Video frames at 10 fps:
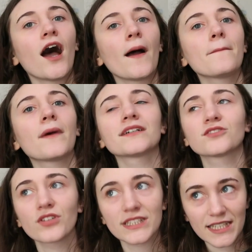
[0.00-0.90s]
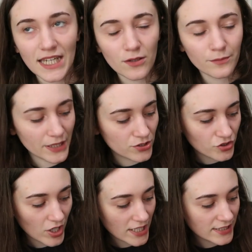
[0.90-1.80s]
I saw this again on
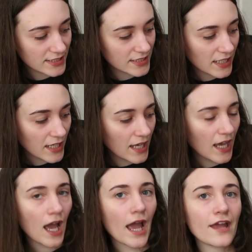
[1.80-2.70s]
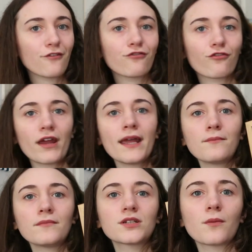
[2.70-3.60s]
Pinterest, a
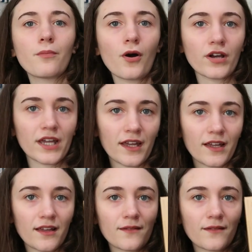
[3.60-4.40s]
framed pocket.